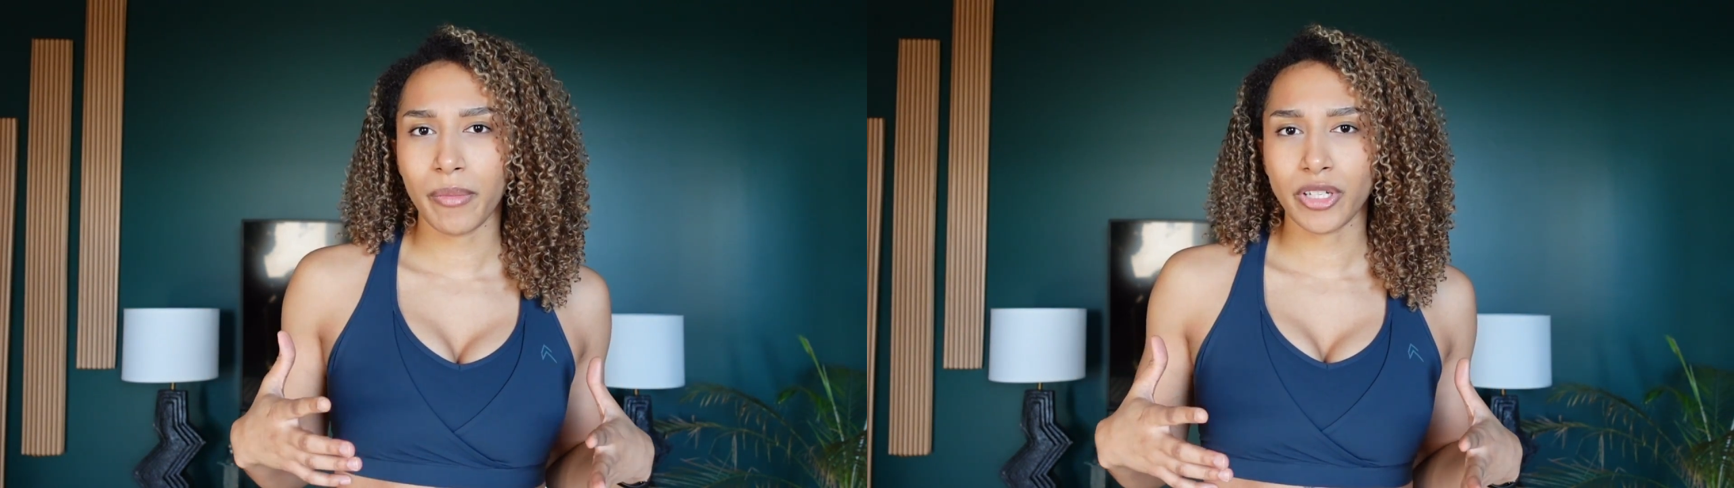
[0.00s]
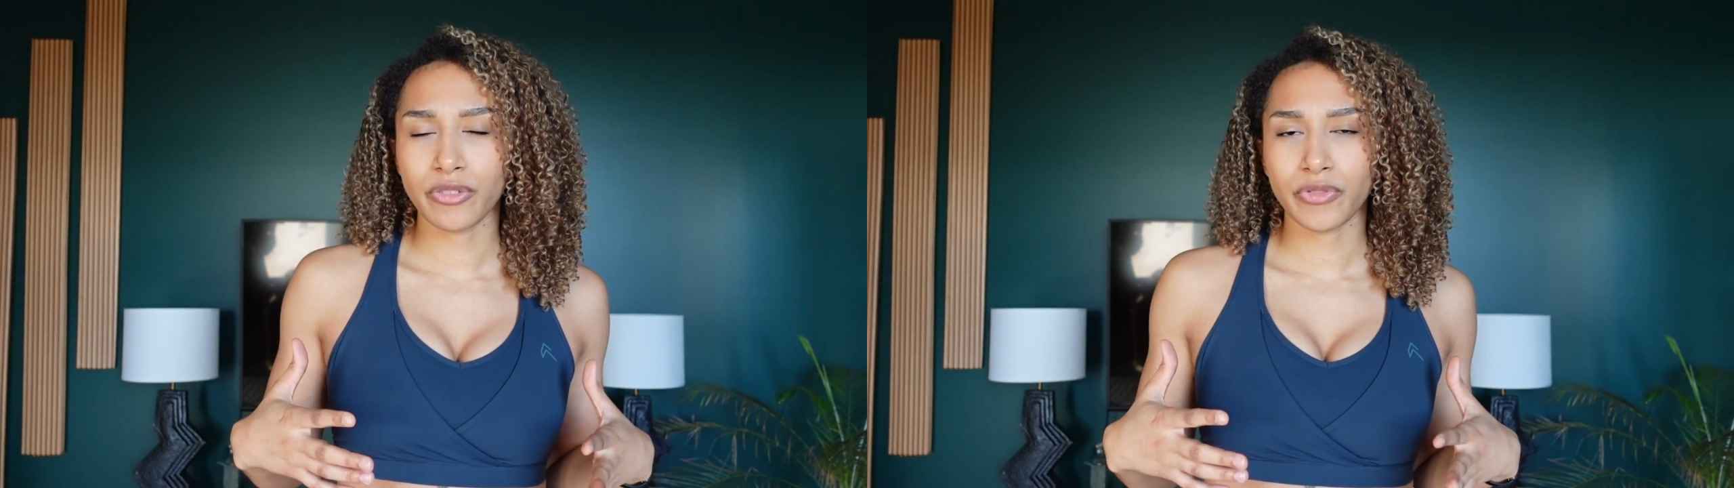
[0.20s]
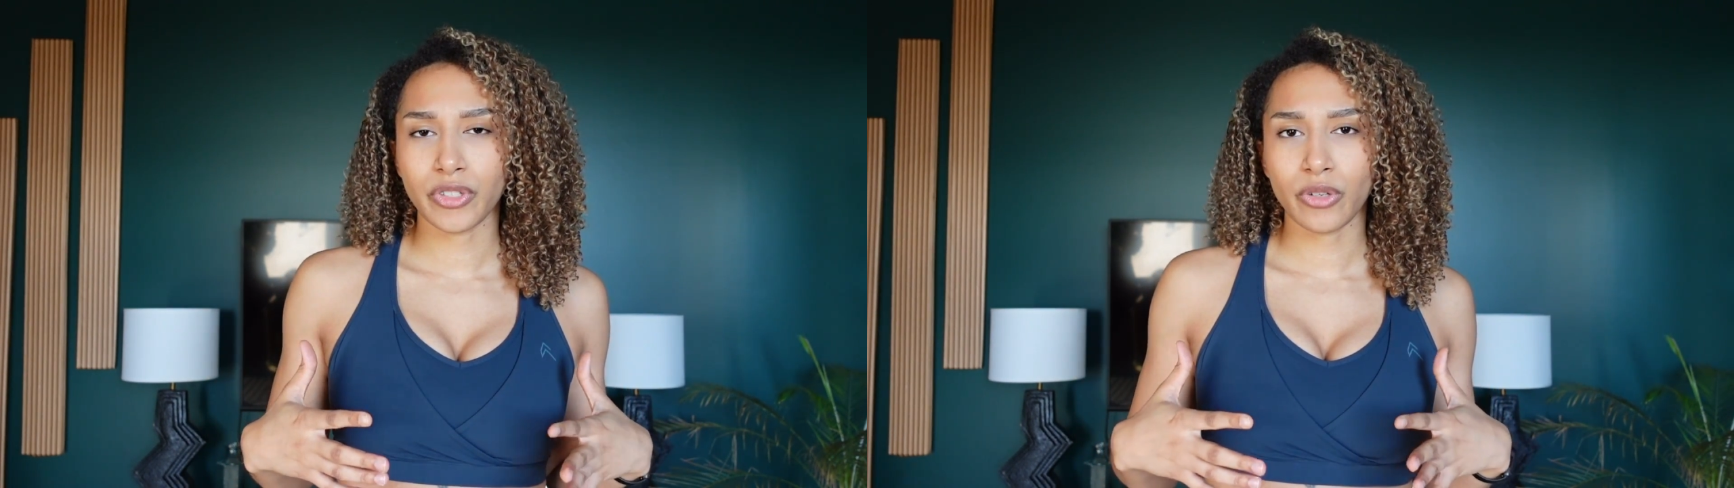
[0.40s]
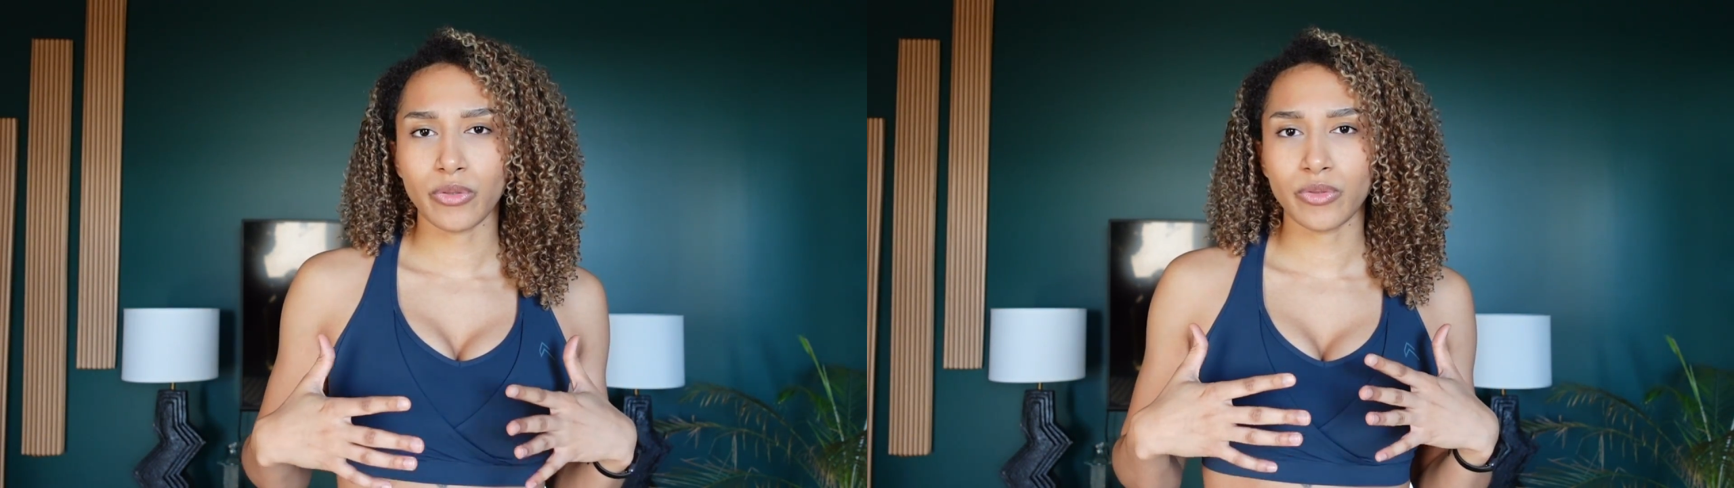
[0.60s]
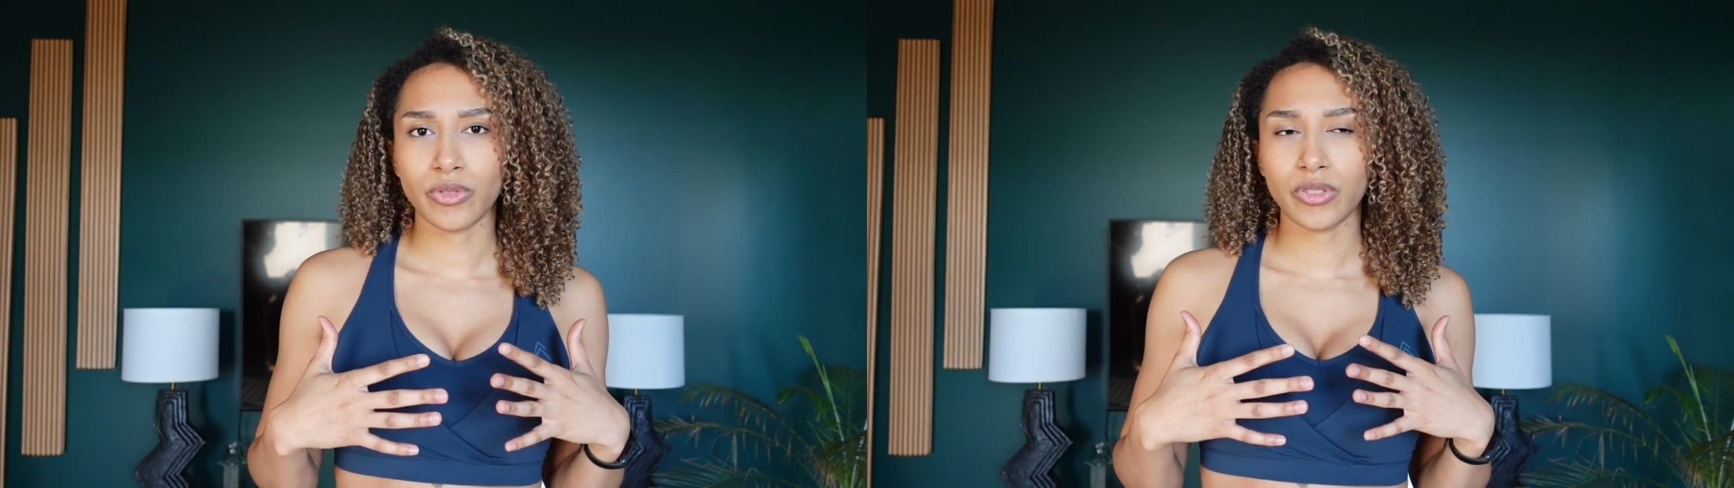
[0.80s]
much for
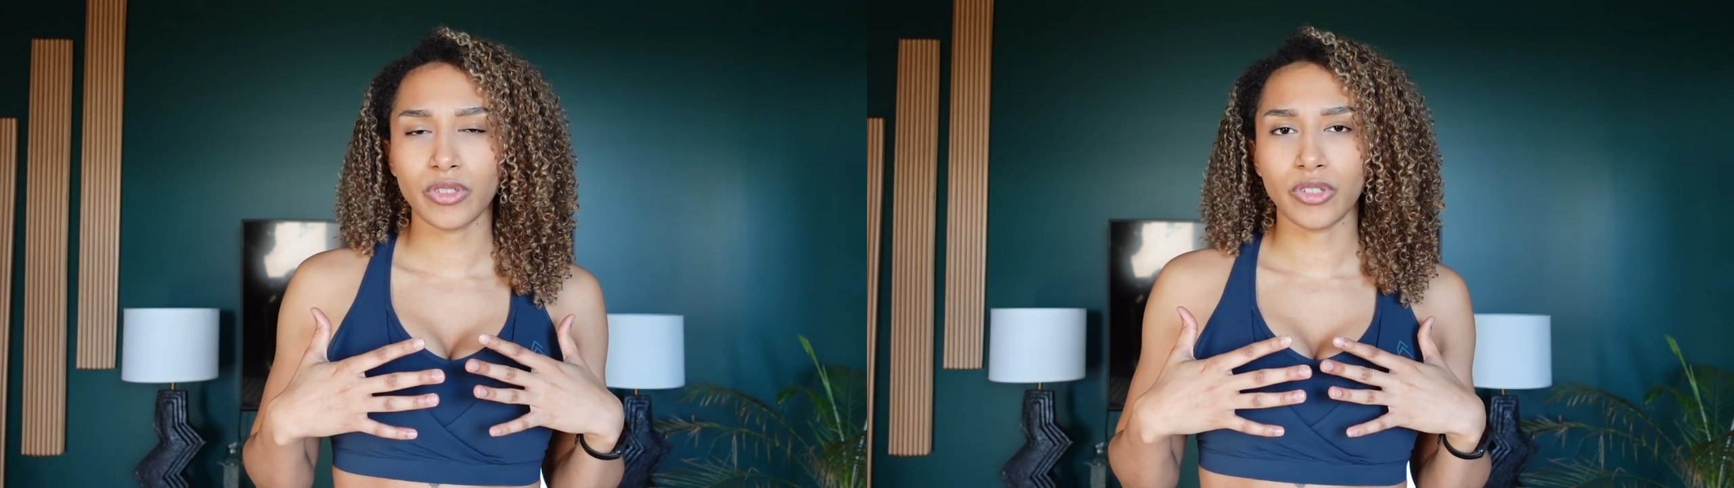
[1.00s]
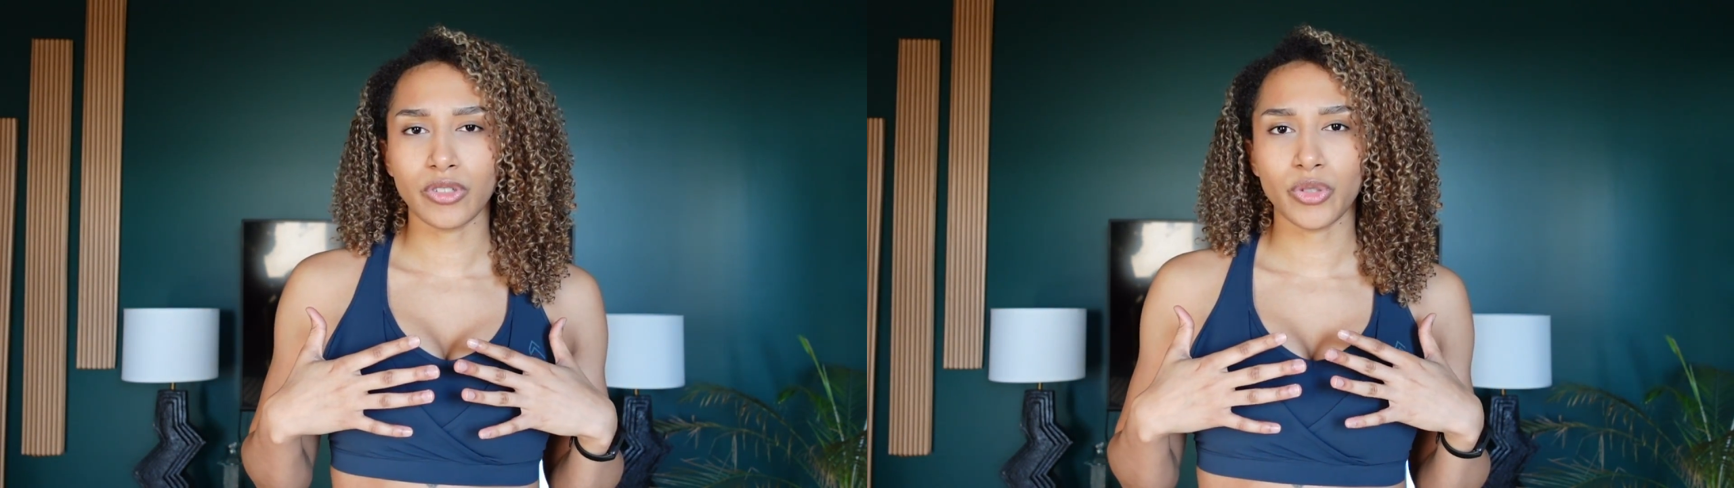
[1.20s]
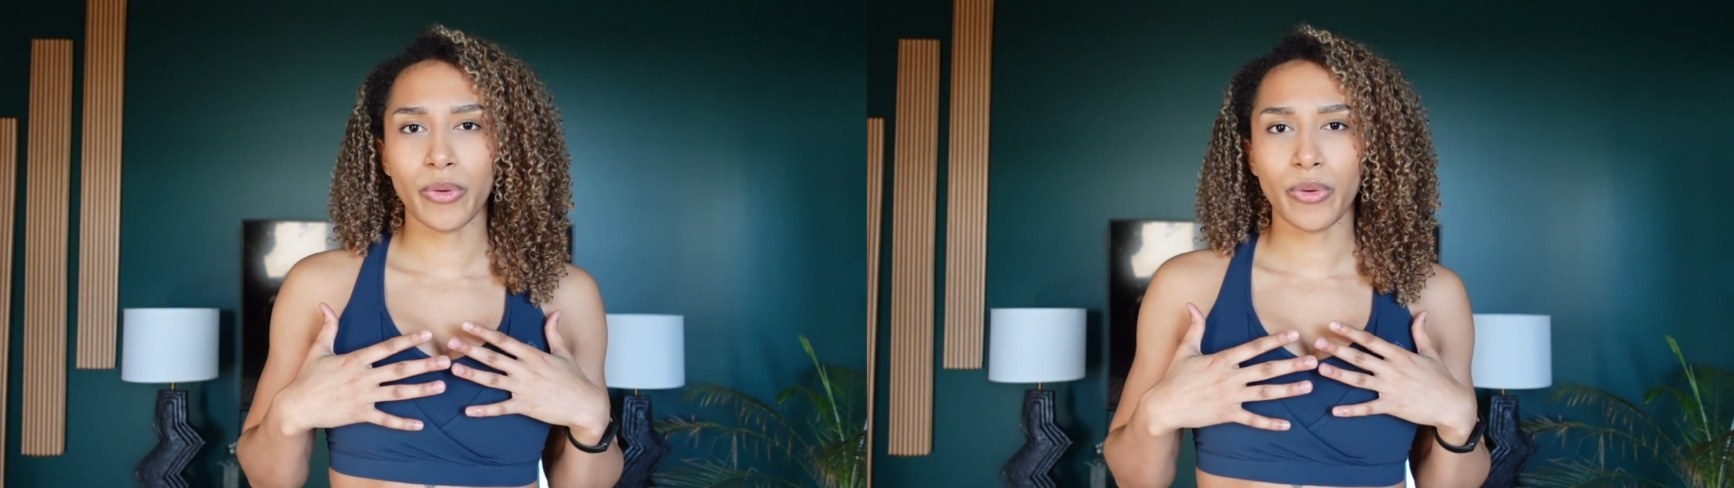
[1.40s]
those girls